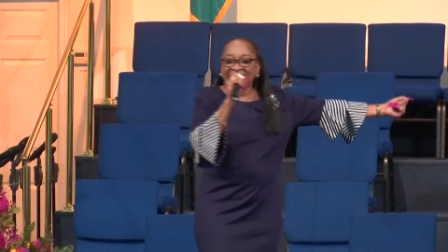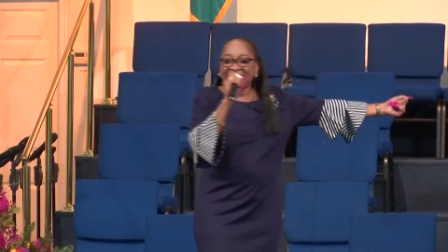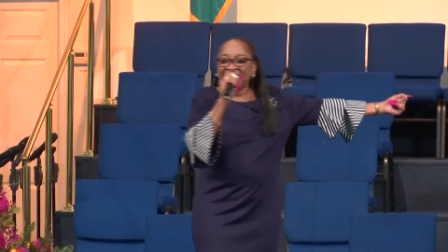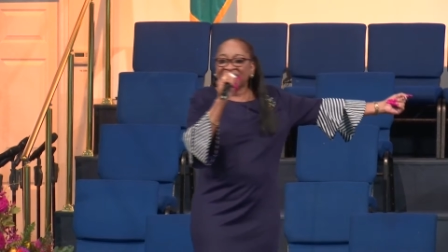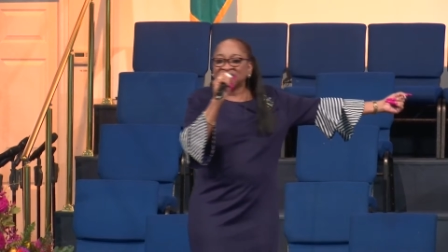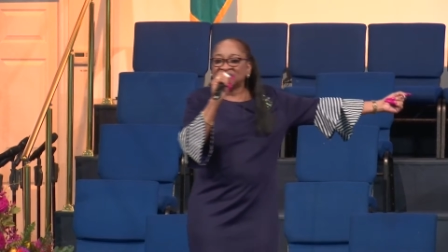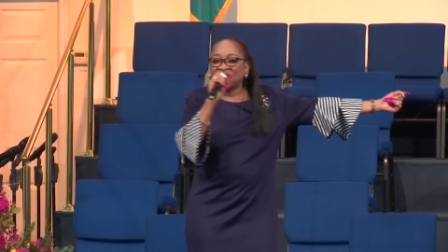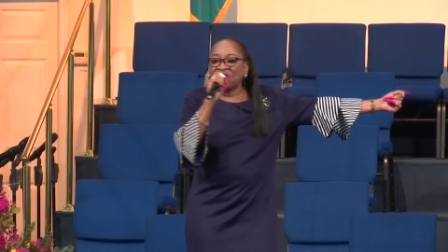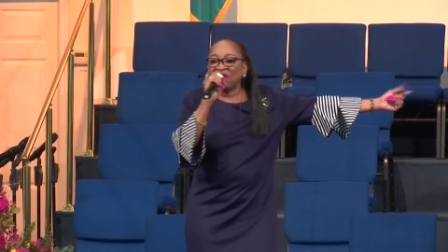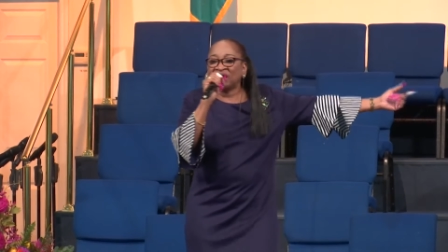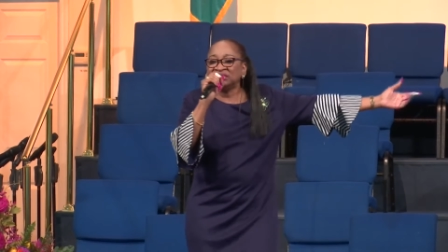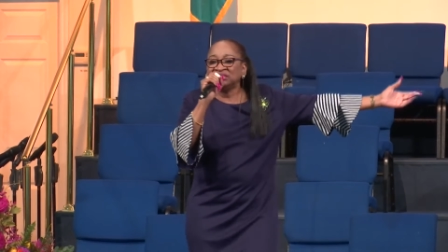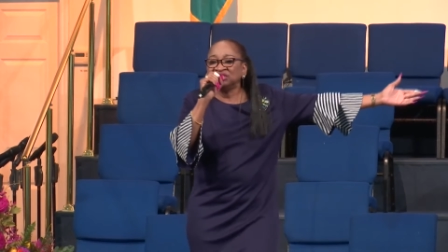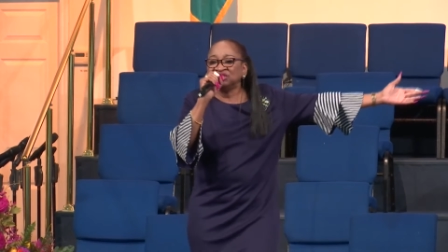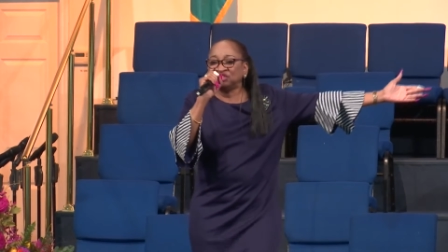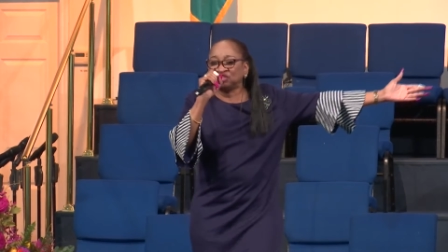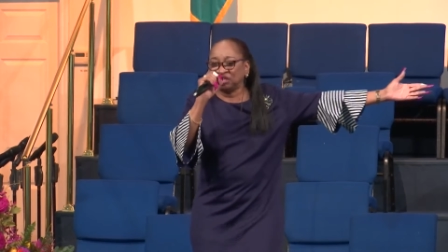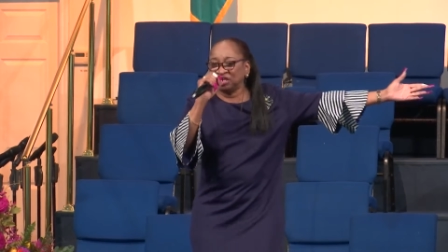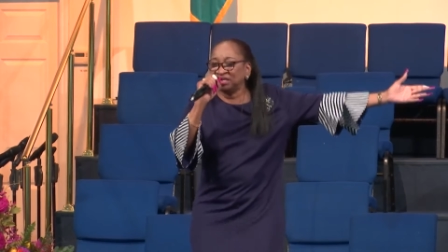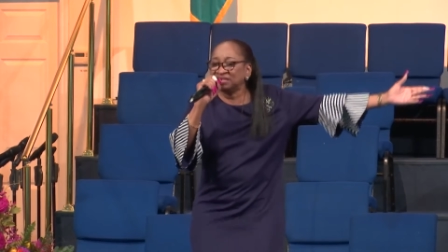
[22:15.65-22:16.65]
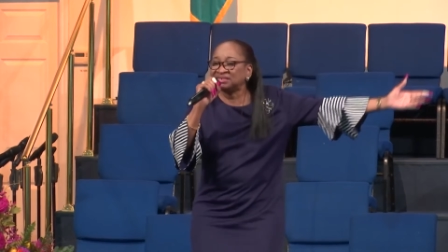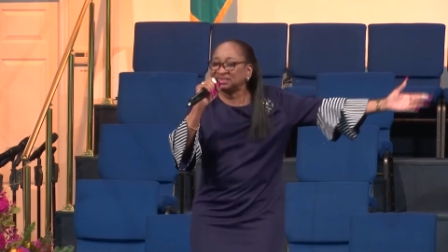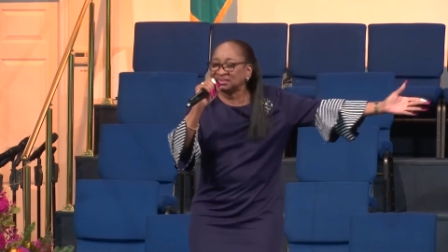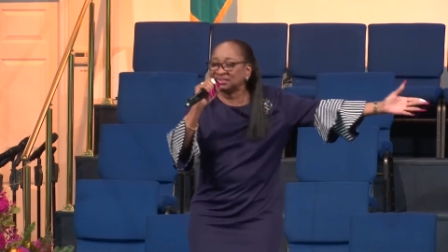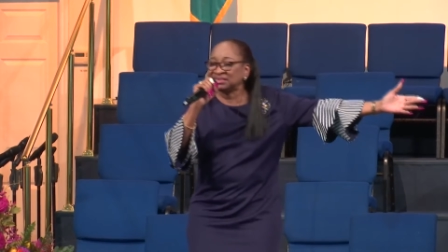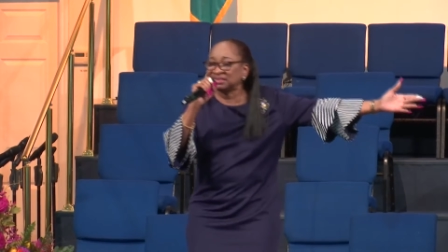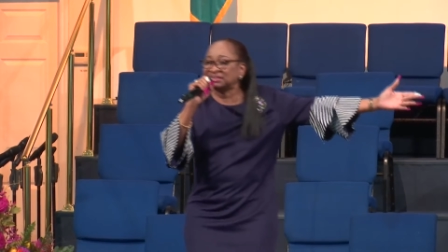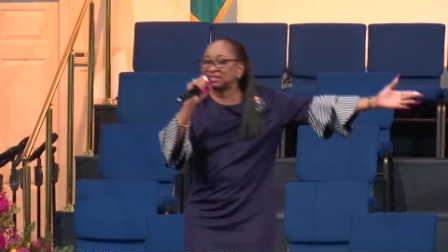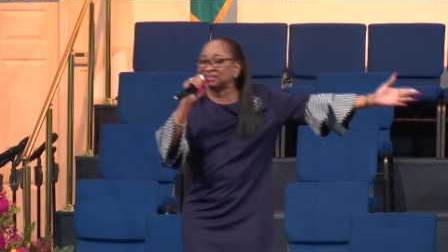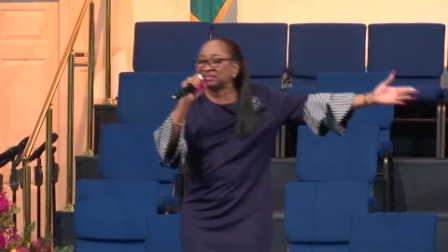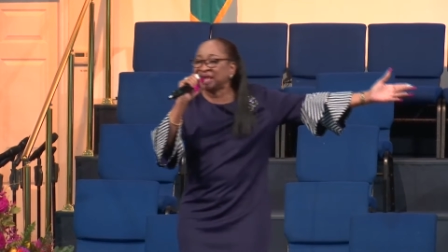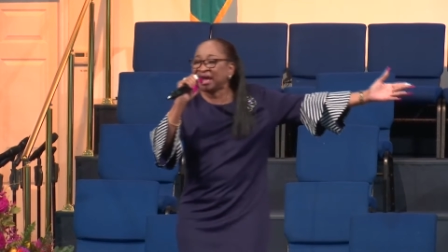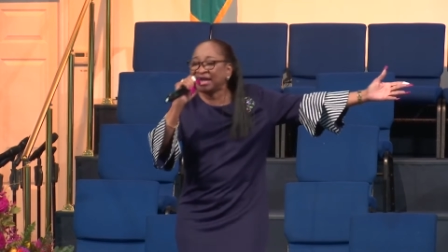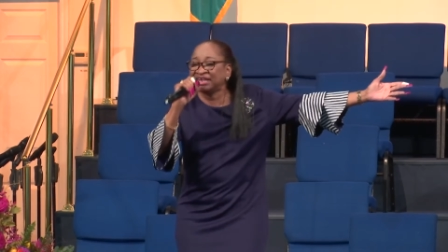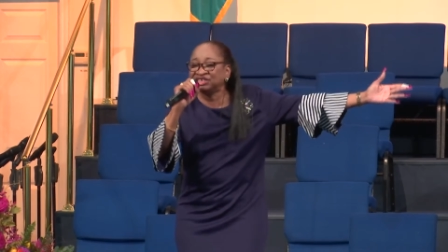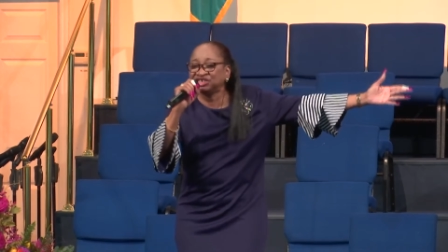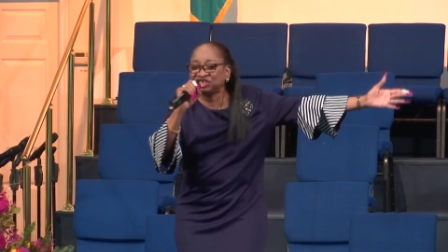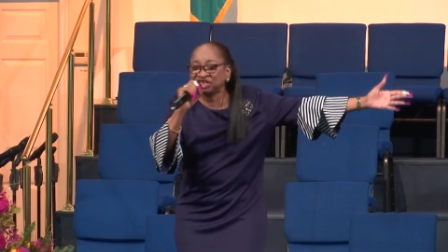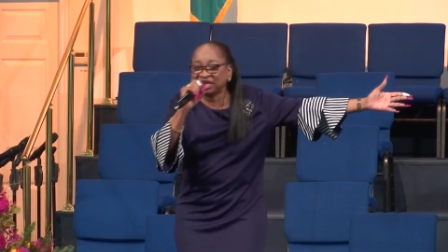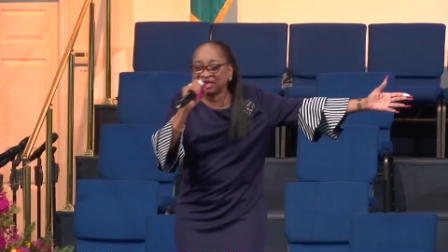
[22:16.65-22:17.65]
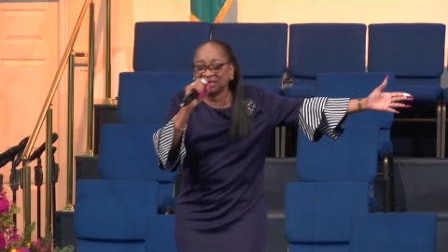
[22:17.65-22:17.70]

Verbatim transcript: had gotten Jesus' attention.